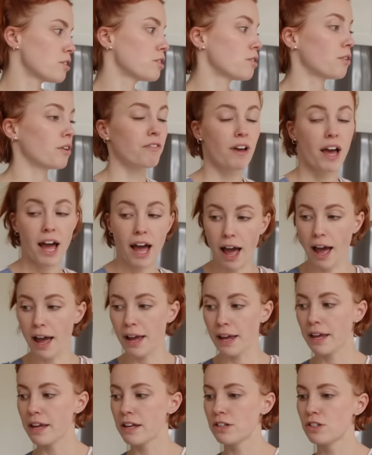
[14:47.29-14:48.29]
So if
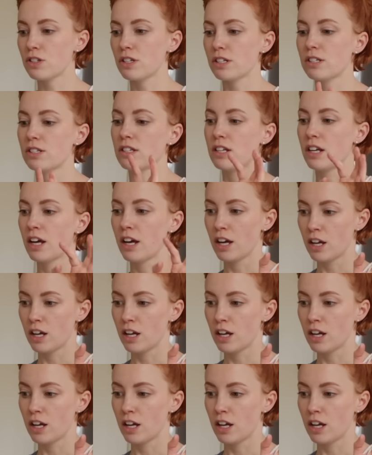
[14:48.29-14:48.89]
I can just